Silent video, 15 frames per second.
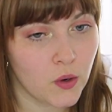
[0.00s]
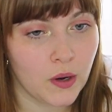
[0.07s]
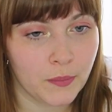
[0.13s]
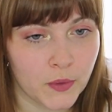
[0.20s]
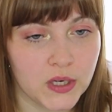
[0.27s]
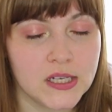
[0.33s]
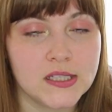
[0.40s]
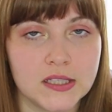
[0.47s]
I'm
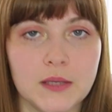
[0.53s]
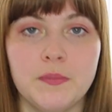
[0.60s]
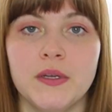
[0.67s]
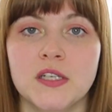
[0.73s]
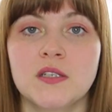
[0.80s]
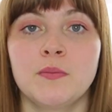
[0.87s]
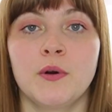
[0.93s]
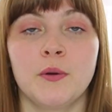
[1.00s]
gonna sleep
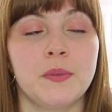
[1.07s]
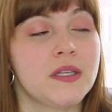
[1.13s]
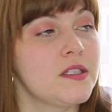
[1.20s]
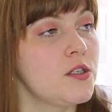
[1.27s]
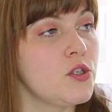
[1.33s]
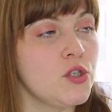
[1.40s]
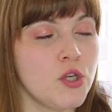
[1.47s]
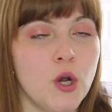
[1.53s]
in tomorrow because
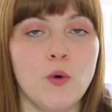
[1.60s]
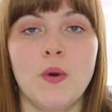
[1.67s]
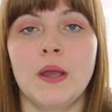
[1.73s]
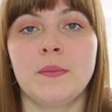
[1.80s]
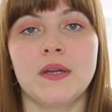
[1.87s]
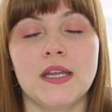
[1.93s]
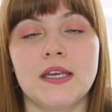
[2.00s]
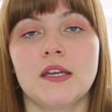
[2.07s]
there's no way I'm gonna